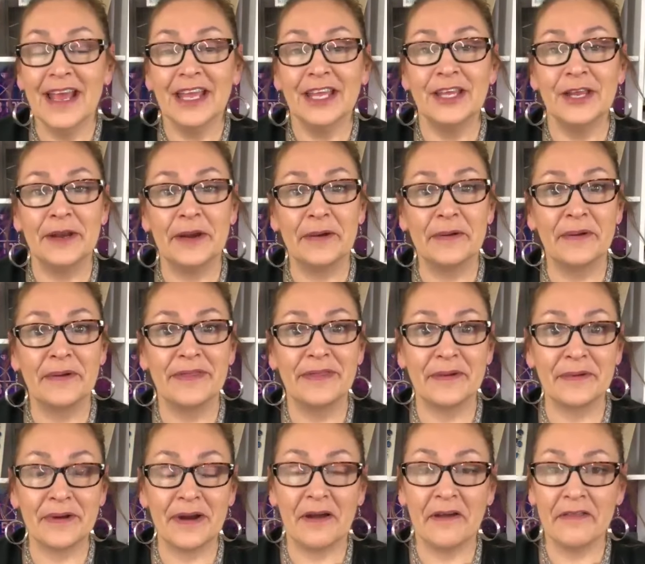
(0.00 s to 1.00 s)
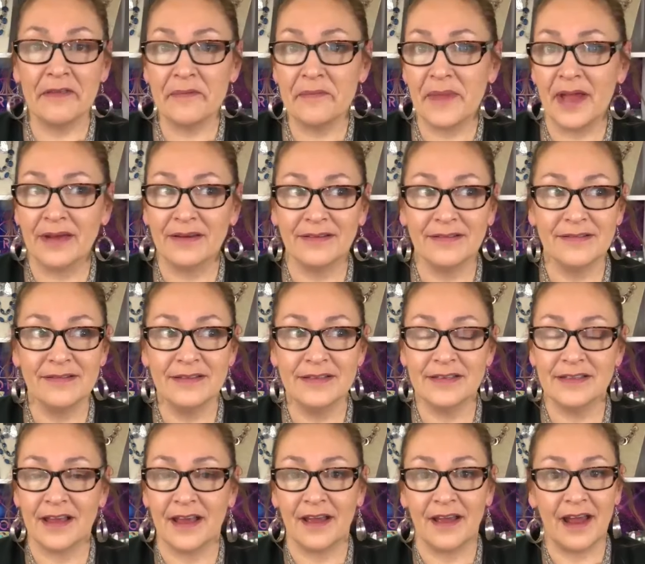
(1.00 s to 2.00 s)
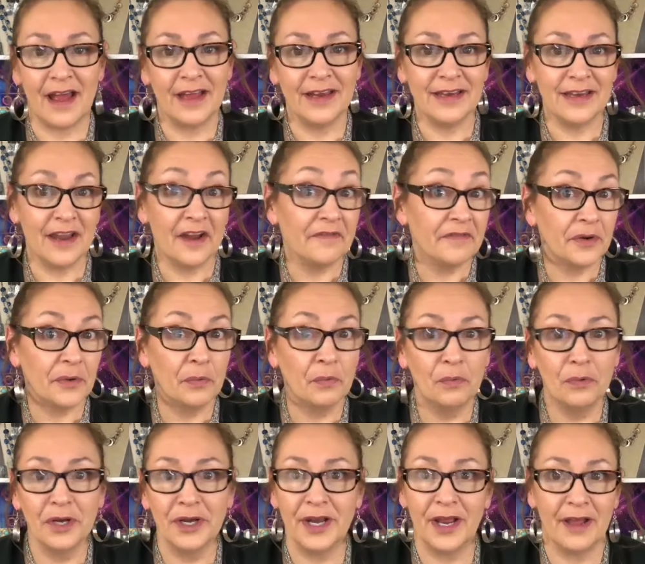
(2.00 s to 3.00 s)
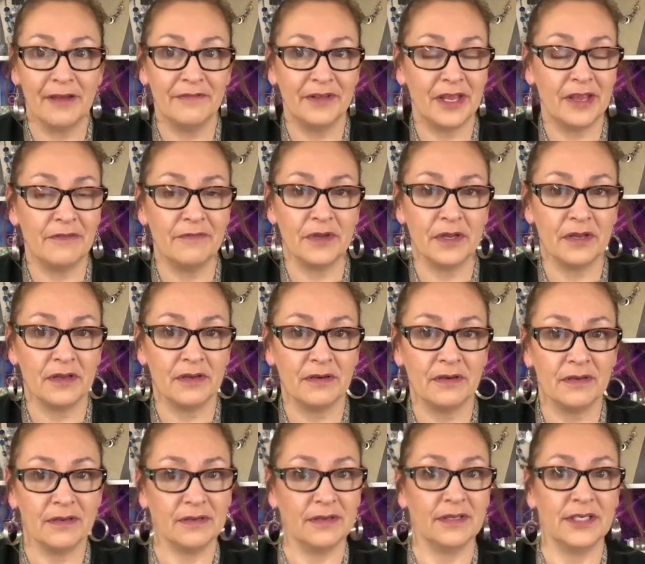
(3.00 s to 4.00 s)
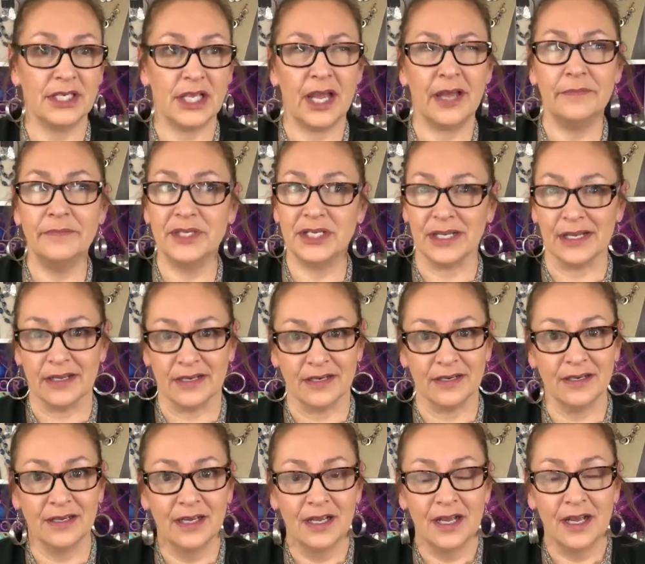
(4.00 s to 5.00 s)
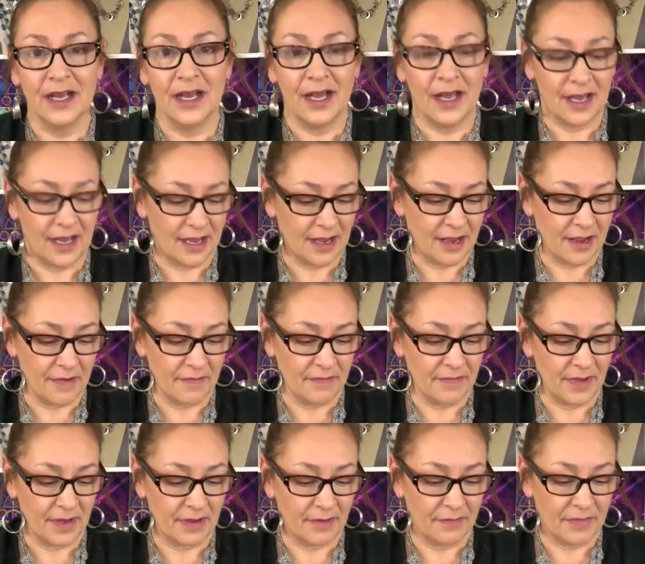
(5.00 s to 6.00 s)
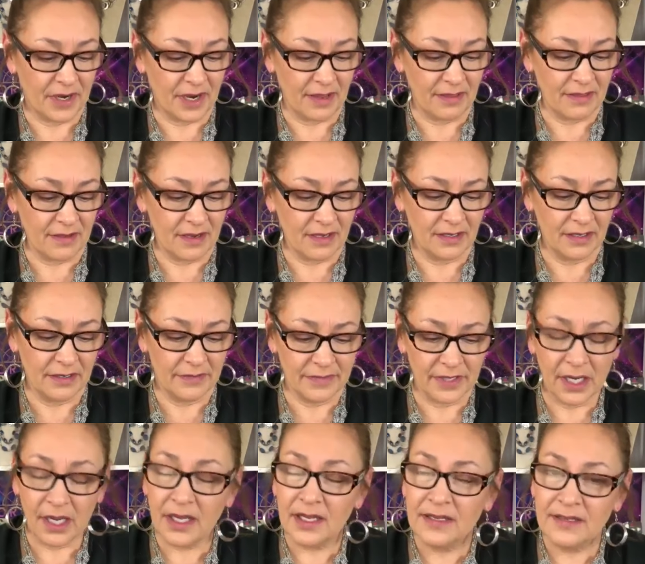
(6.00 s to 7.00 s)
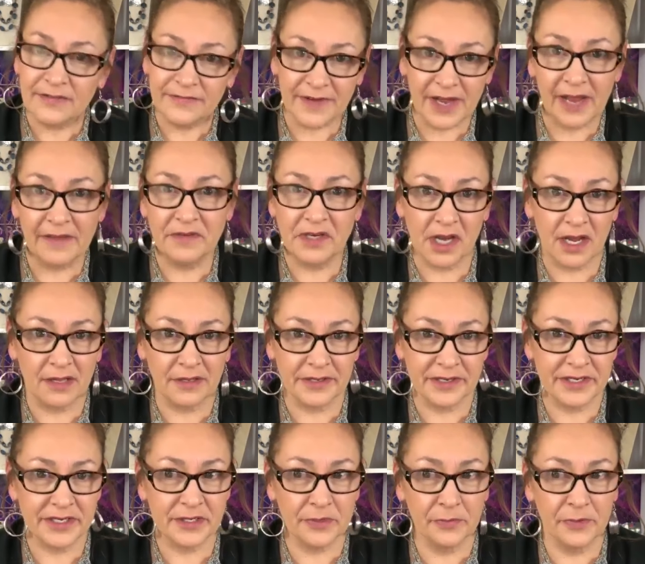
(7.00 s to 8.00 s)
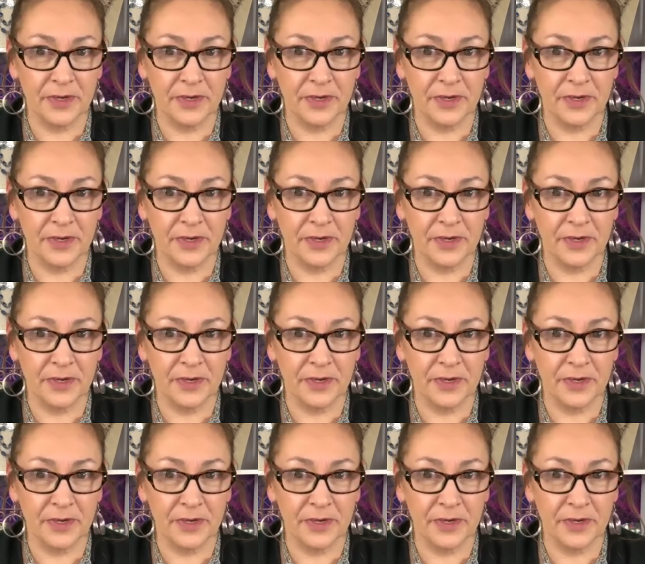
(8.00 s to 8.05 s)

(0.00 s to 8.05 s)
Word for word: you know, there are other metals that I never would have even attempted. Um, but I thought, you know what, it's $5. So